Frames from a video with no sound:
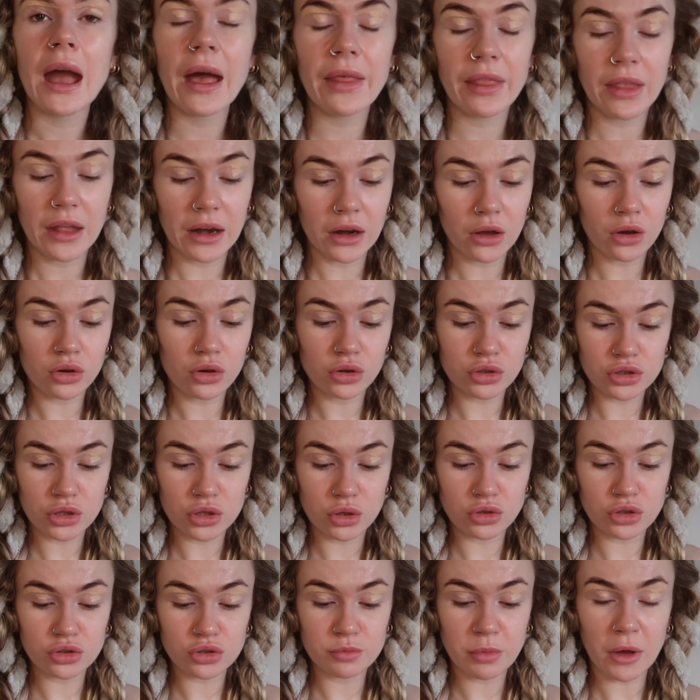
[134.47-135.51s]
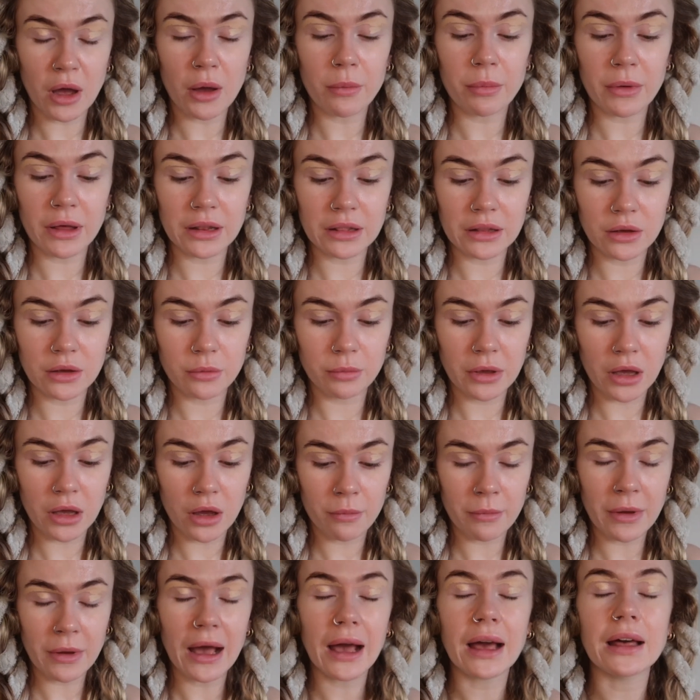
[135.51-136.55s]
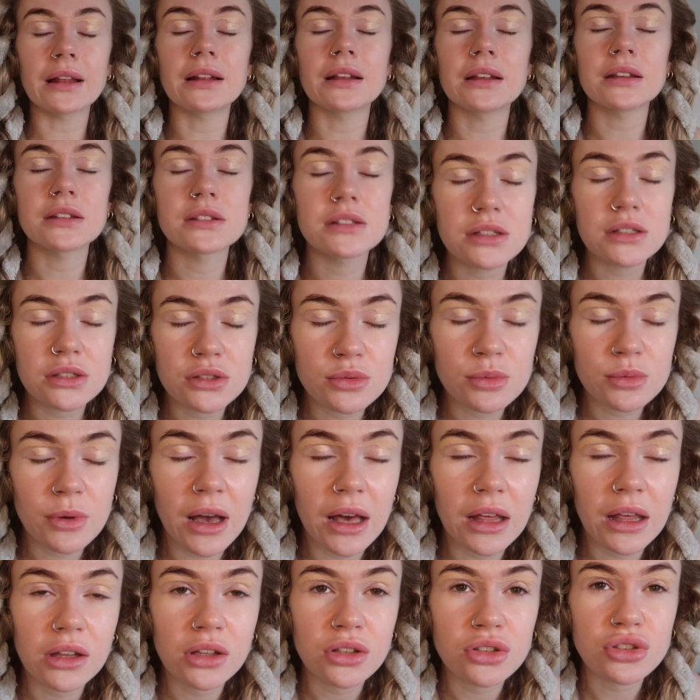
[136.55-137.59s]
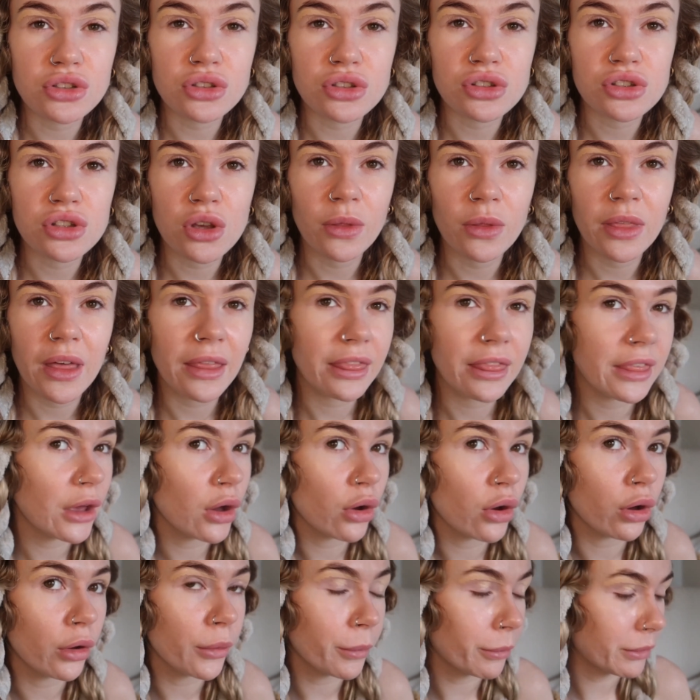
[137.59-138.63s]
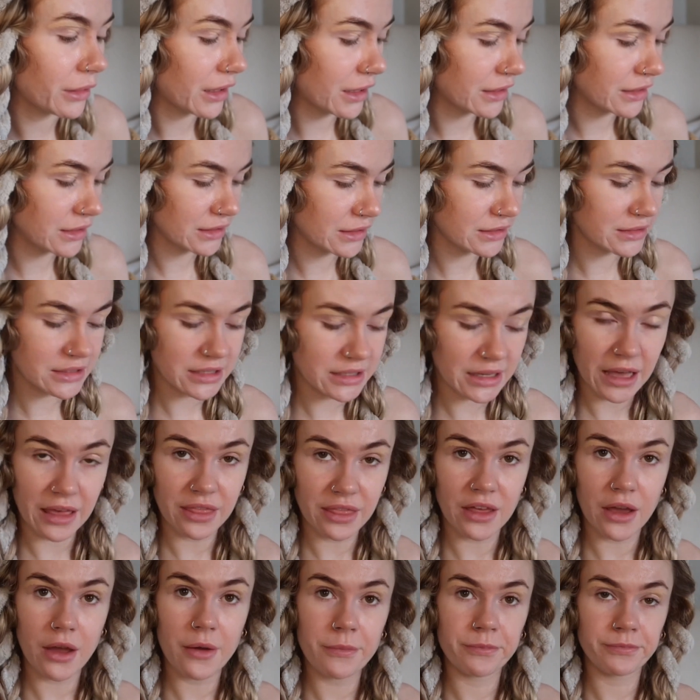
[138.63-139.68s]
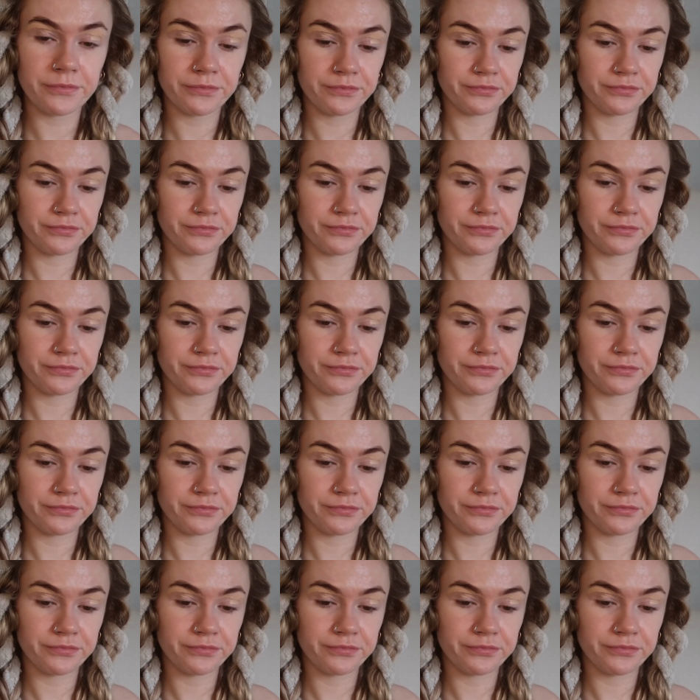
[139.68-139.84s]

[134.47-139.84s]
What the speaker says: and then I also just pop a little bit on my eyelids as well, just so that they all blend in together.